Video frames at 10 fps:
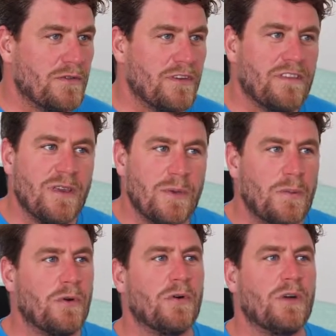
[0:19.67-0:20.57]
If you see
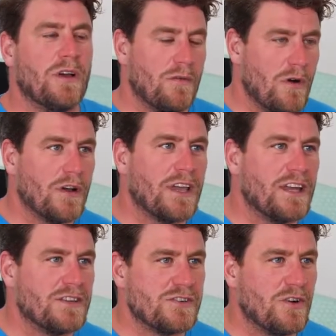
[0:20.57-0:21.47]
people walking
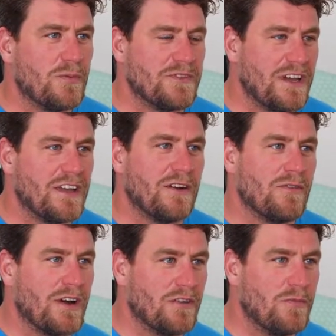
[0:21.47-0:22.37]
in a shop, checking a
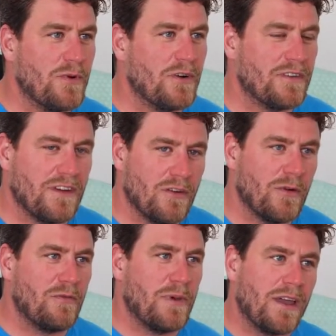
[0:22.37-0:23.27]
rack of boards, they're
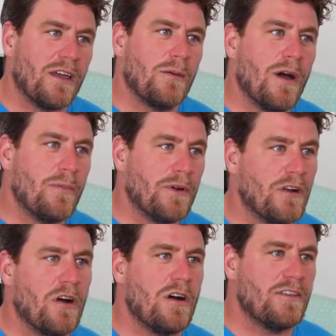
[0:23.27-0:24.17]
always picking them up and
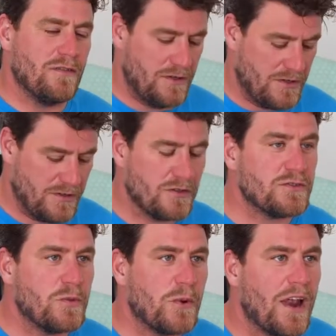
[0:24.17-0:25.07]
oh, this one is so
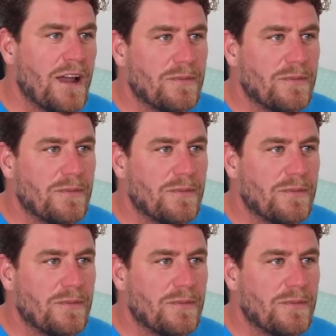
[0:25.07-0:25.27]
super light.